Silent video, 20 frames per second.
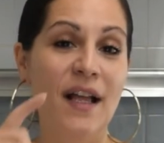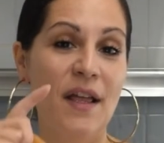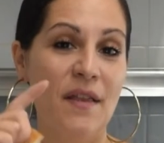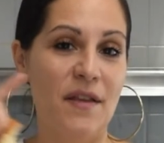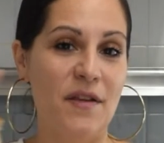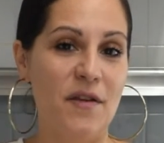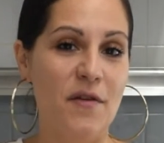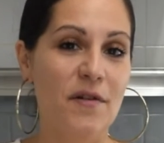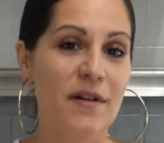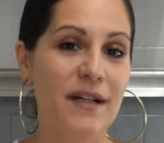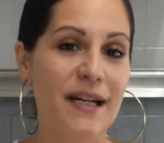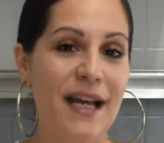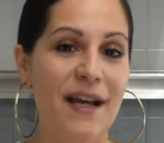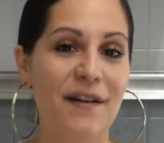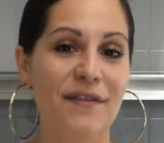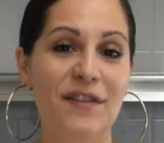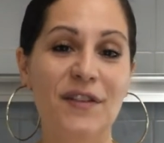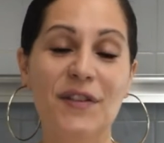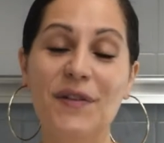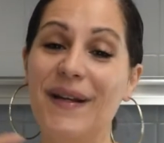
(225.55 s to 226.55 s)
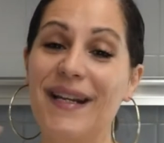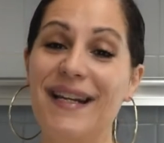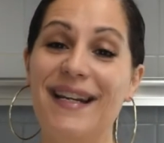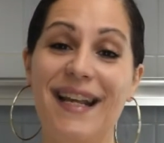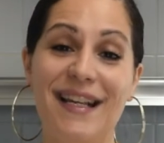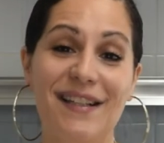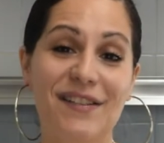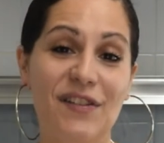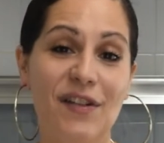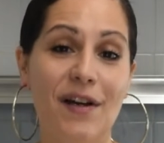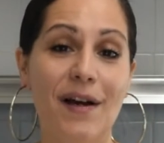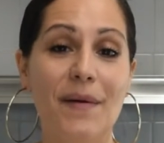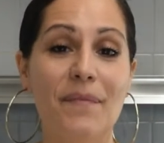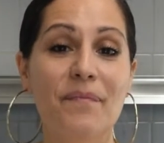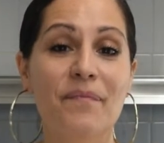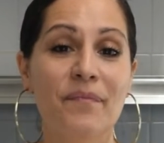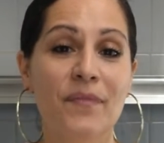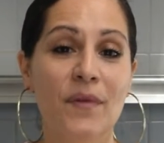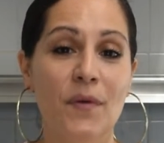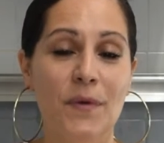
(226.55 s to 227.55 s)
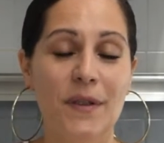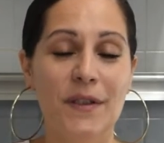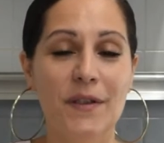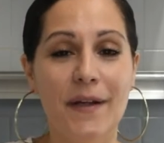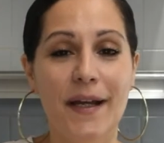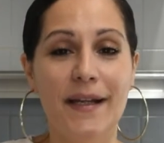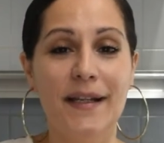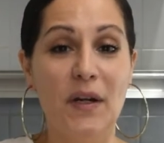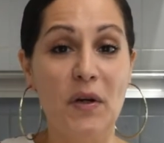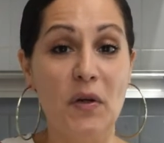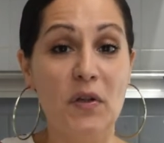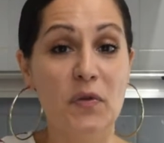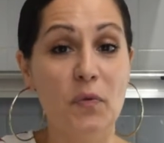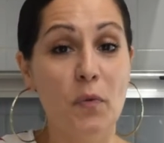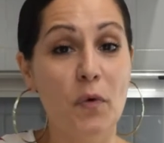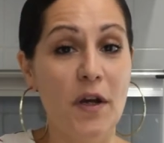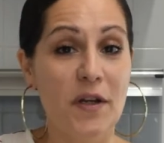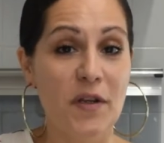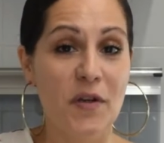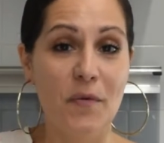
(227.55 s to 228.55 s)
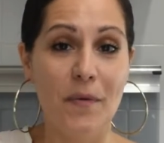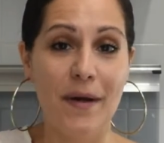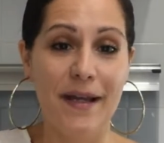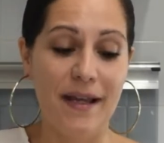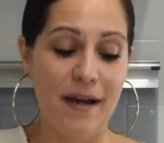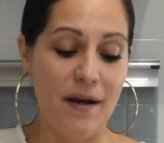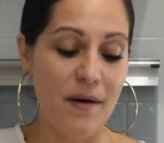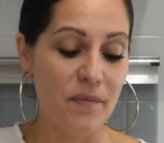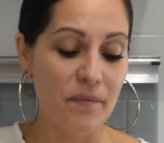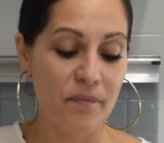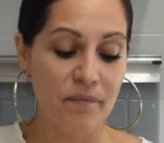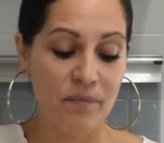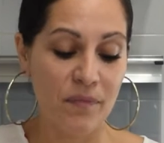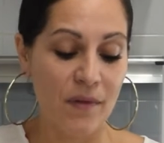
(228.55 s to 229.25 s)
then you're going to have to do it next time. And do it and then just work your way up.